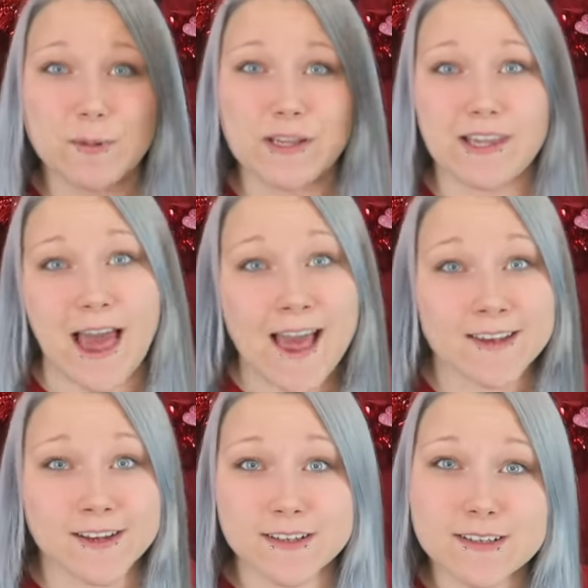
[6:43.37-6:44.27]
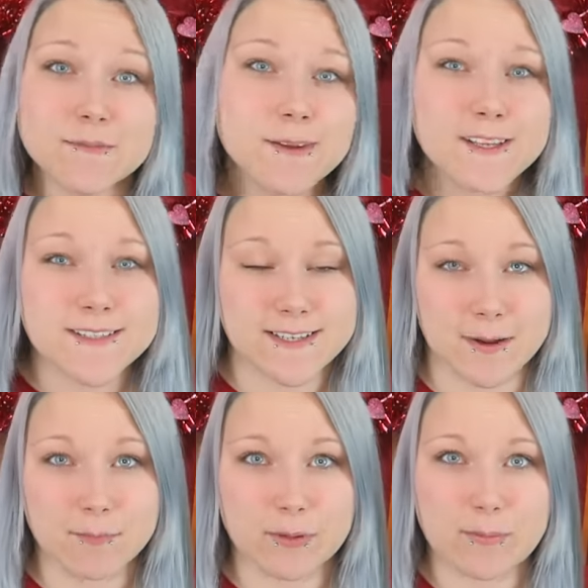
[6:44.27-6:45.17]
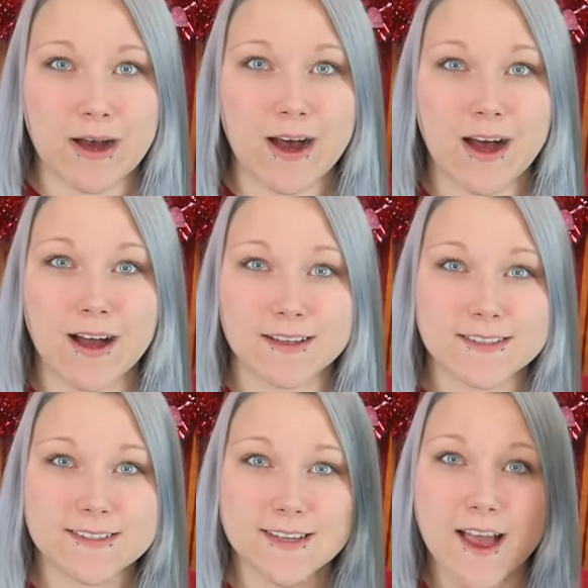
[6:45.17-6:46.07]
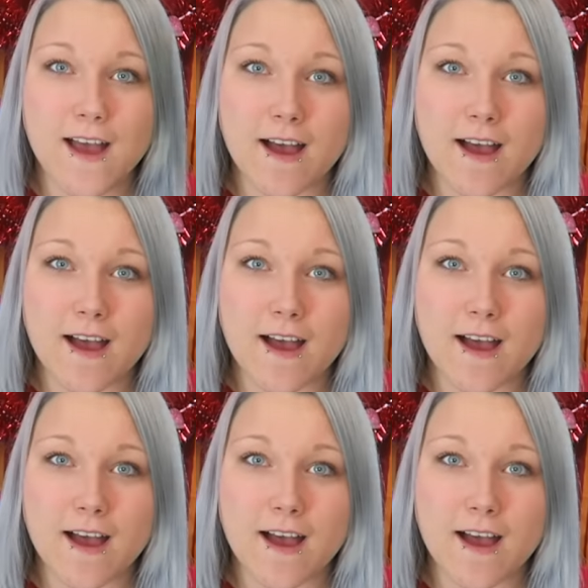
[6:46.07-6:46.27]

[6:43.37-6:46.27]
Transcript: platinum sample box.